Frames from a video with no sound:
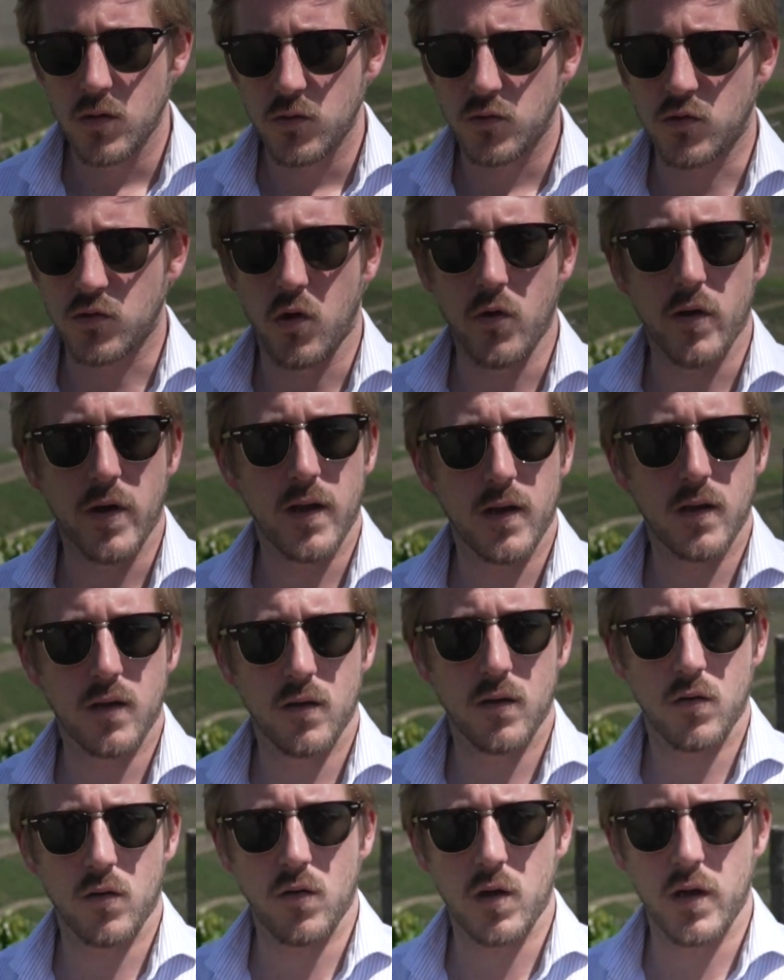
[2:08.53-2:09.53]
So
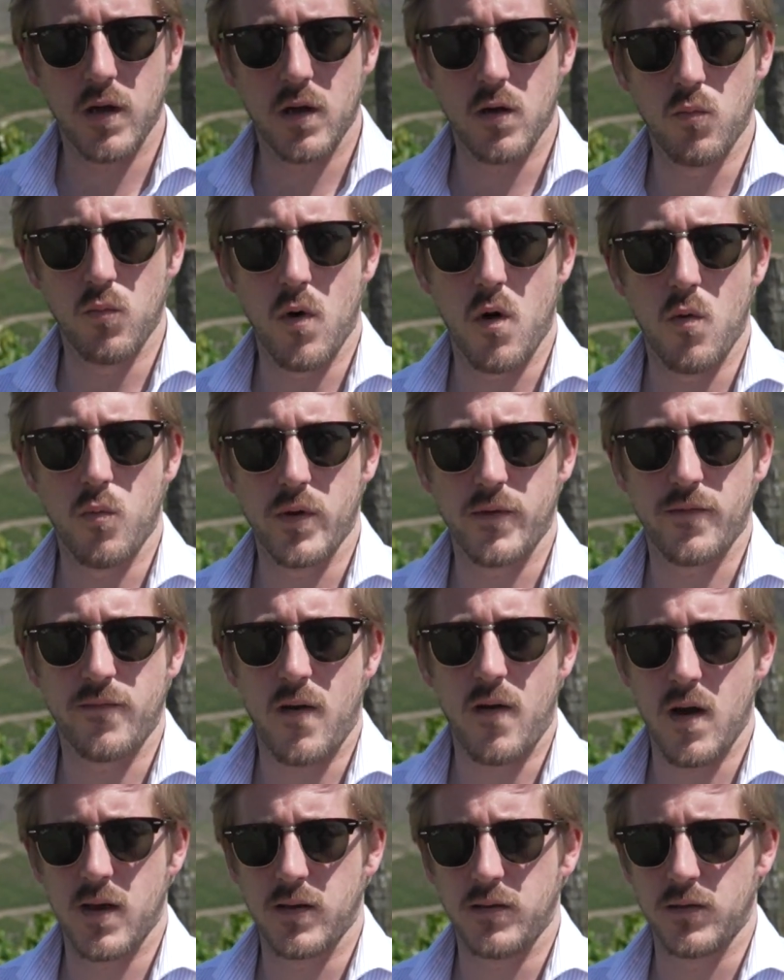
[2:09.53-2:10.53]
here what we
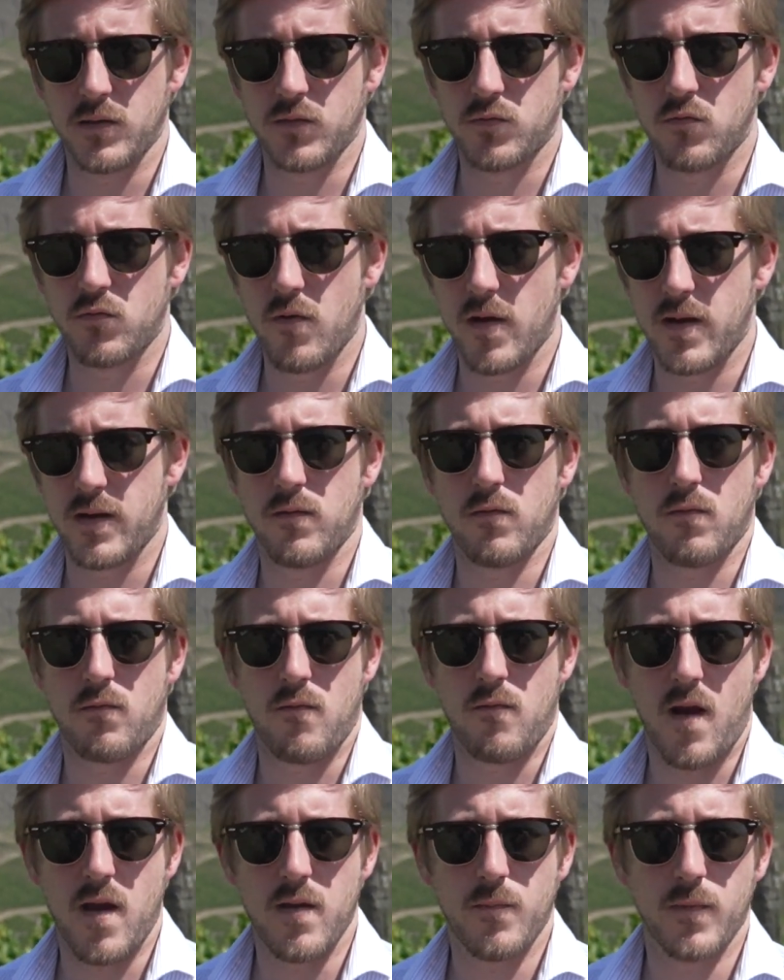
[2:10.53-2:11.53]
find is great
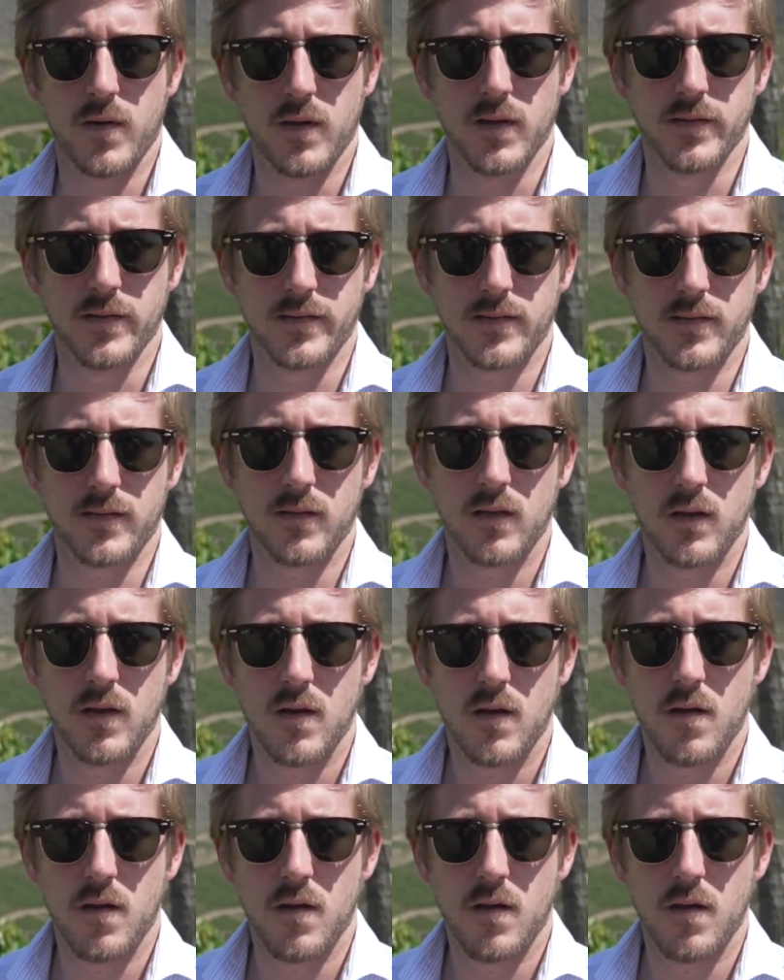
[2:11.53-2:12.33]
ripeness,